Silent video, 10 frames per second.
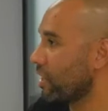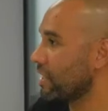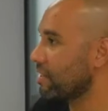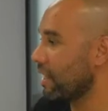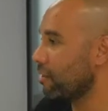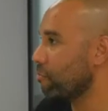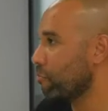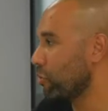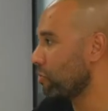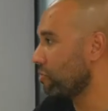to help
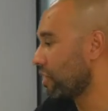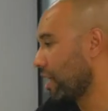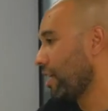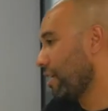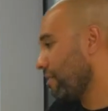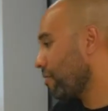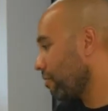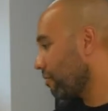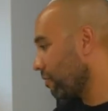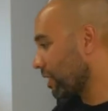move,
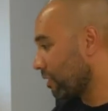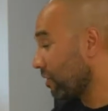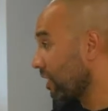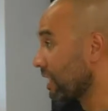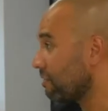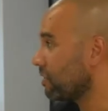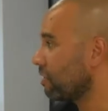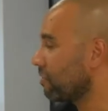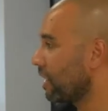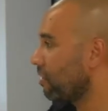the levers
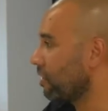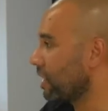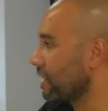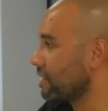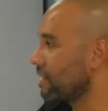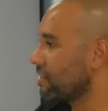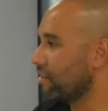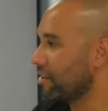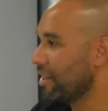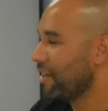of that organisation.
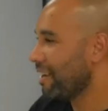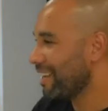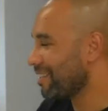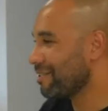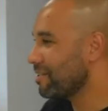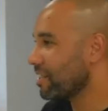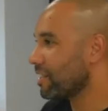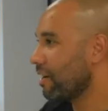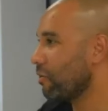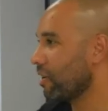As soon as you
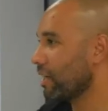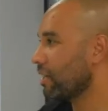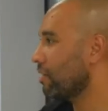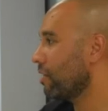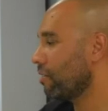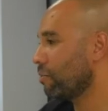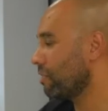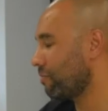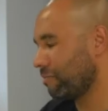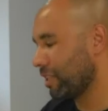start walking in and going, oh,
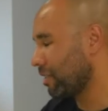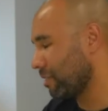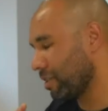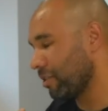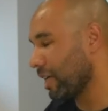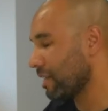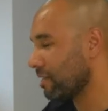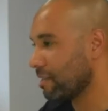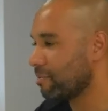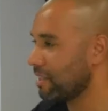we've, cut our
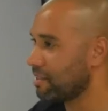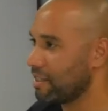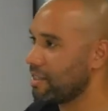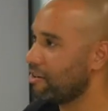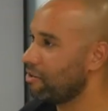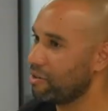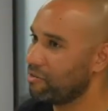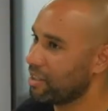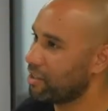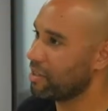CPC, or we've
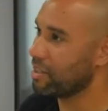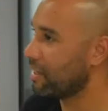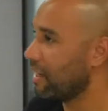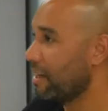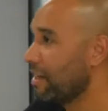increased our,